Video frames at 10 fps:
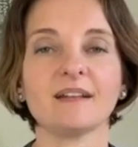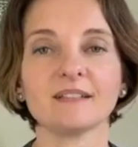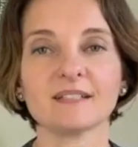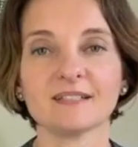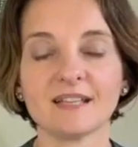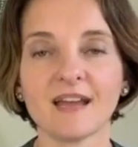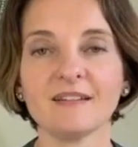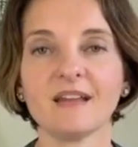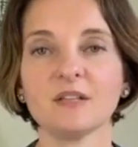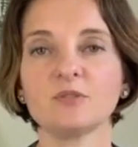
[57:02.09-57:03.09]

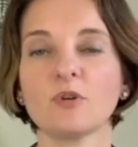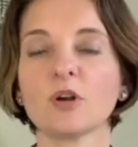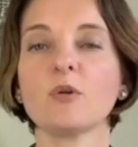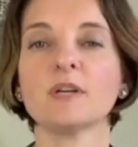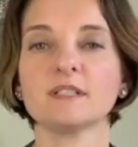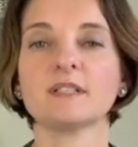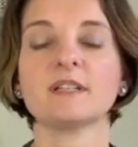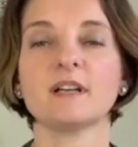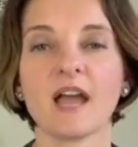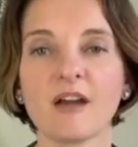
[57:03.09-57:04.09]
understand that you are going to
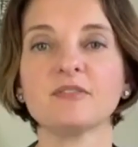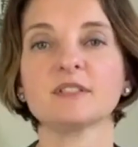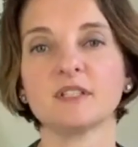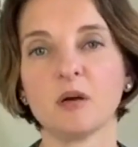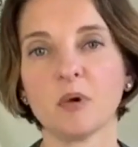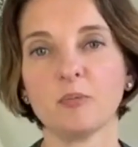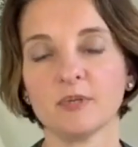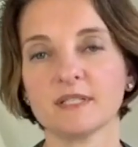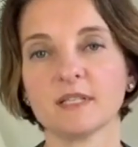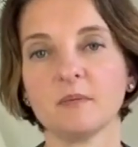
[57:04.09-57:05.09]
have to come up
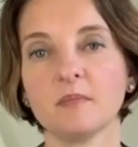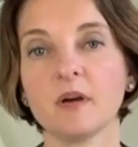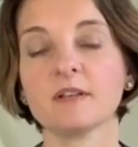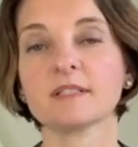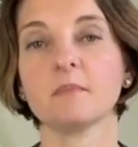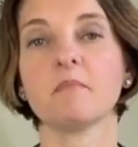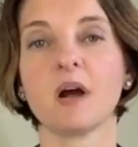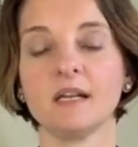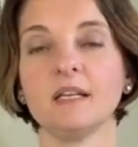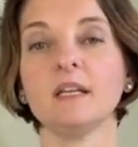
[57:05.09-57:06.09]
with some
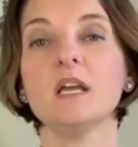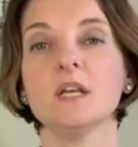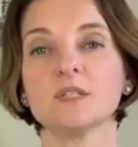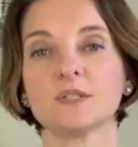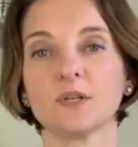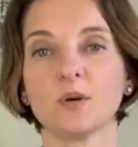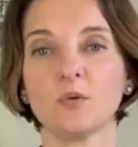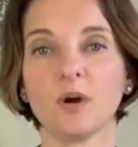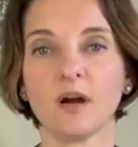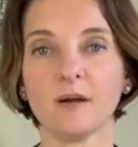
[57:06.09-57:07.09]
money.
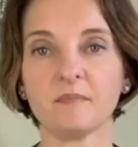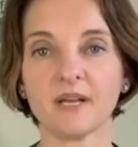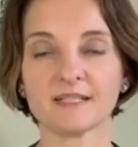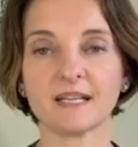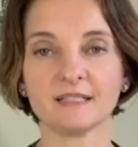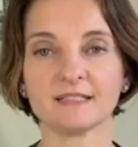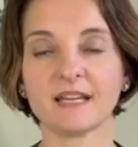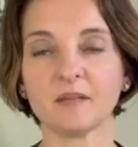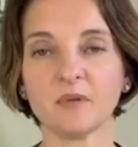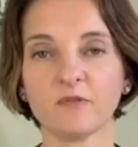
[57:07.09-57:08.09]
So as I
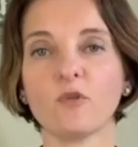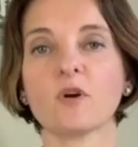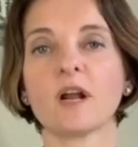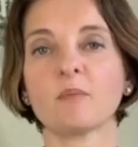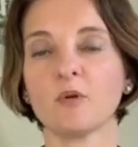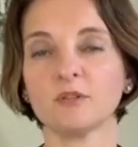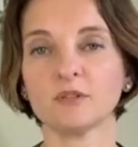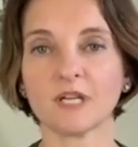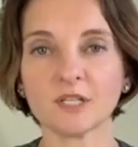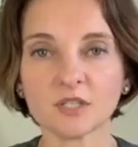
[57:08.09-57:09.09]
said before, I'm going
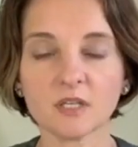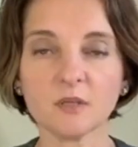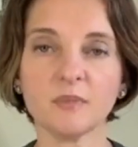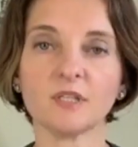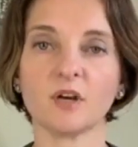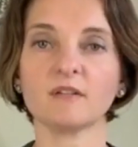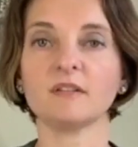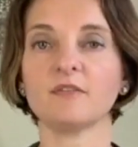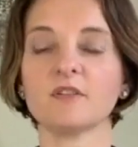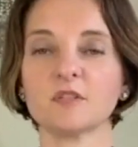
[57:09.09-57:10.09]
to touch a little bit on the
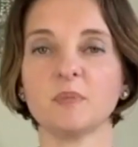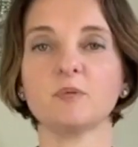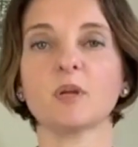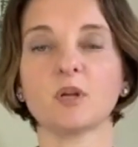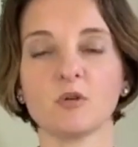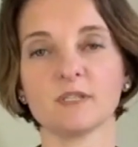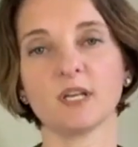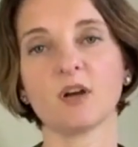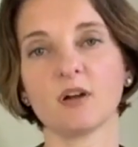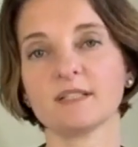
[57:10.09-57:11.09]
difference between
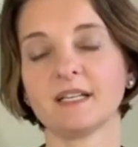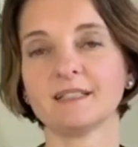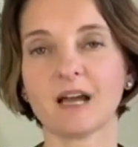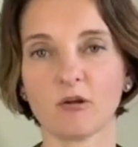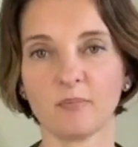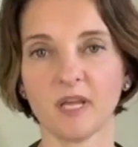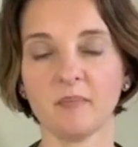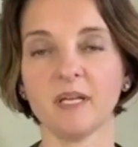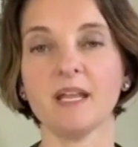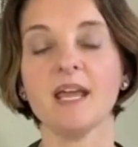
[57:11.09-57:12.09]
closing costs and down
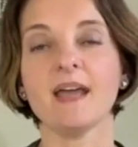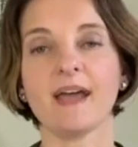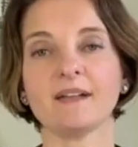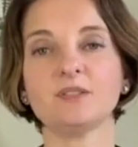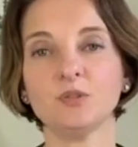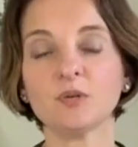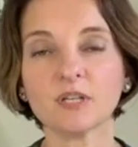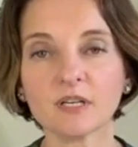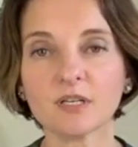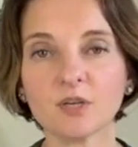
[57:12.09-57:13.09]
payment. As you
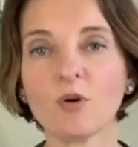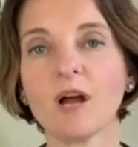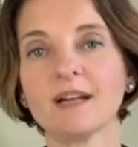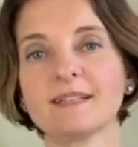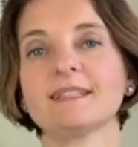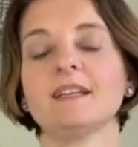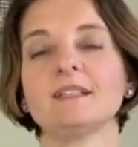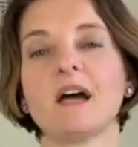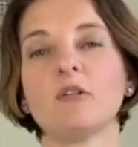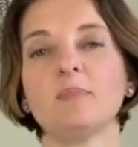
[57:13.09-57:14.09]
heard Johan
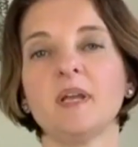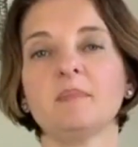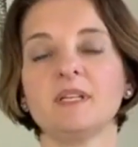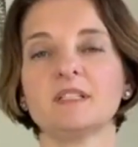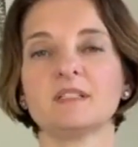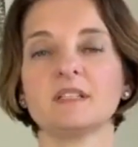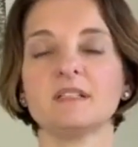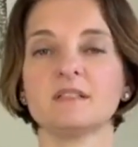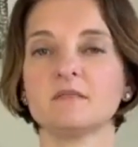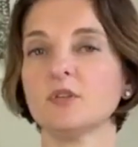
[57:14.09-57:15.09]
say, down payment is
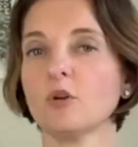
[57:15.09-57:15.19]
3%,